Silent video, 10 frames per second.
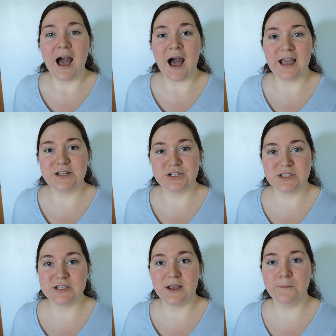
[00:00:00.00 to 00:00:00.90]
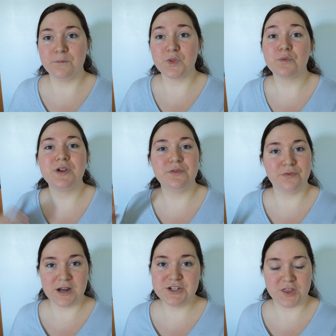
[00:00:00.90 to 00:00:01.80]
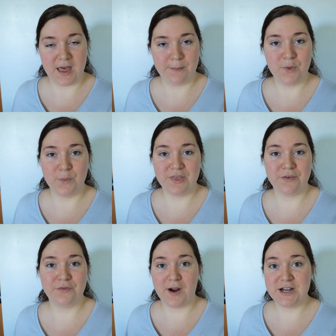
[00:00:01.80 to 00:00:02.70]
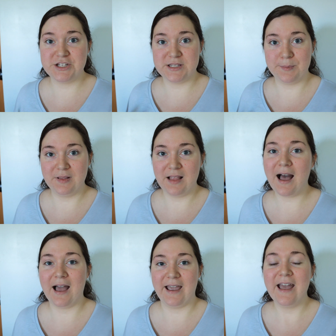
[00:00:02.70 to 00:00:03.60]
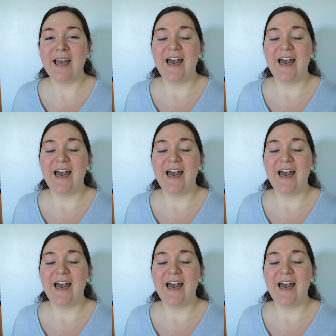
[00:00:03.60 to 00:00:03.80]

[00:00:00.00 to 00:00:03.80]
I just refresh them with a fresh supply,